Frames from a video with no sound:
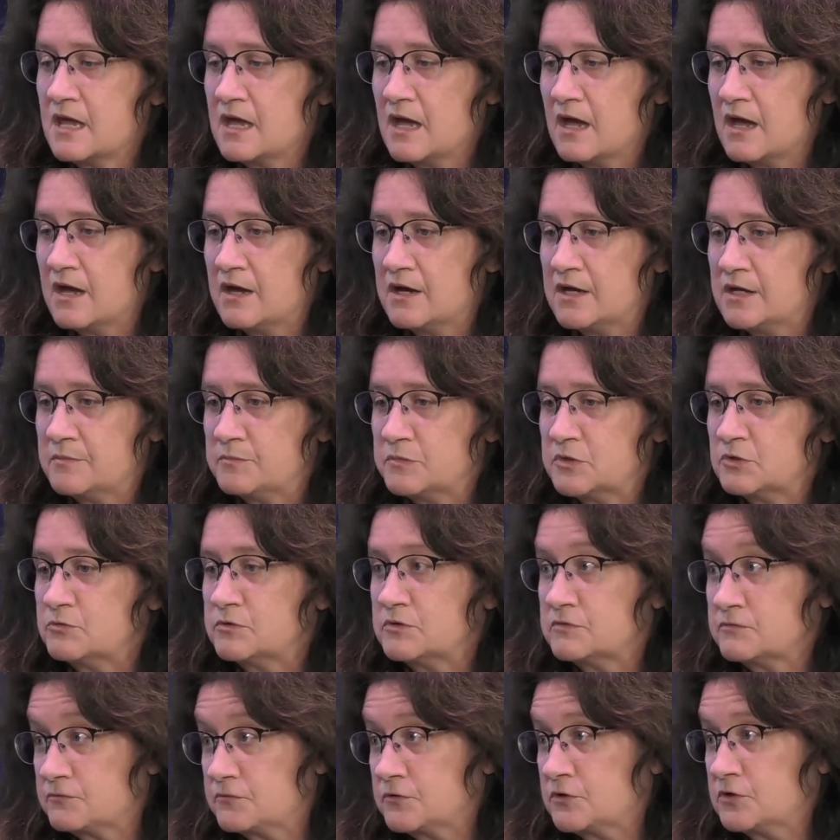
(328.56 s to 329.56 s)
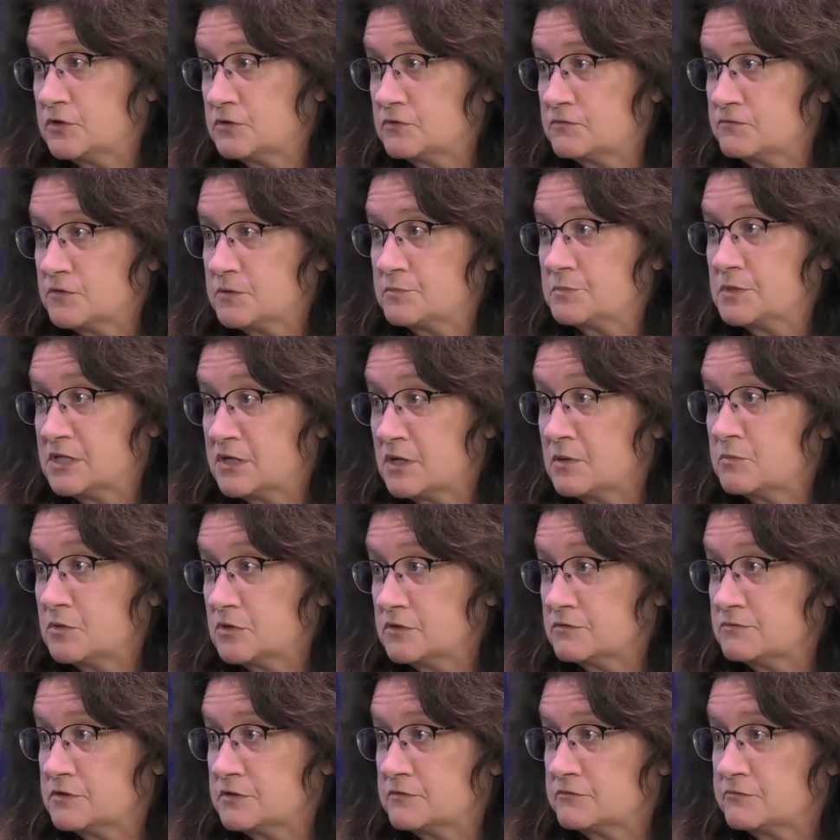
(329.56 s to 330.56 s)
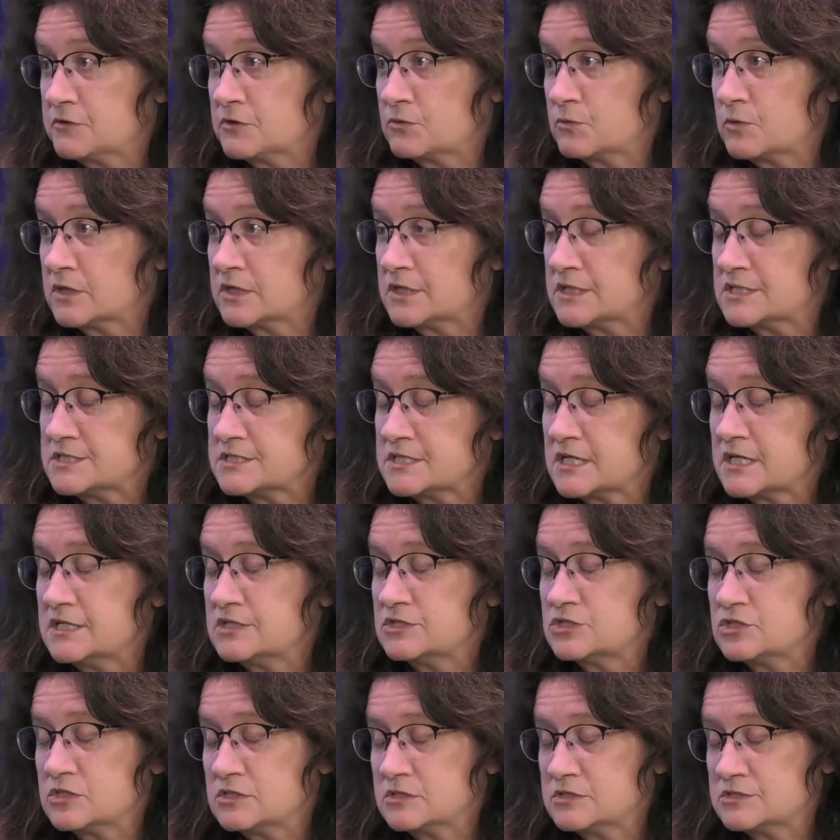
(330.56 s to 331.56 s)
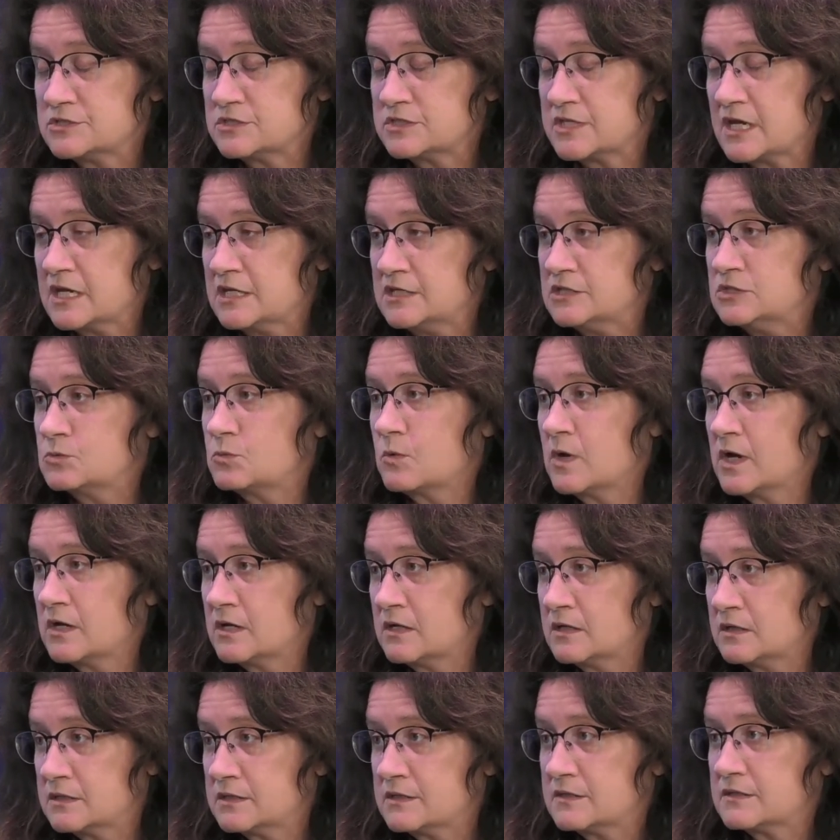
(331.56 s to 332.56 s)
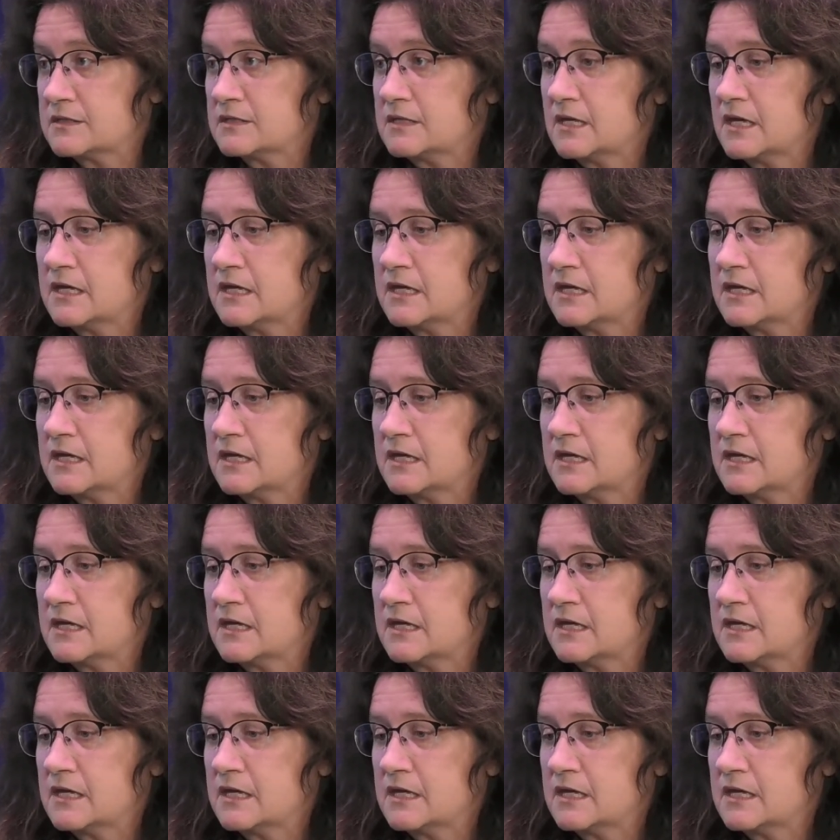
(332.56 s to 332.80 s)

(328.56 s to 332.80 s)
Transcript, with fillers: Um, they're referred from a number of different organizations, AgeWell and,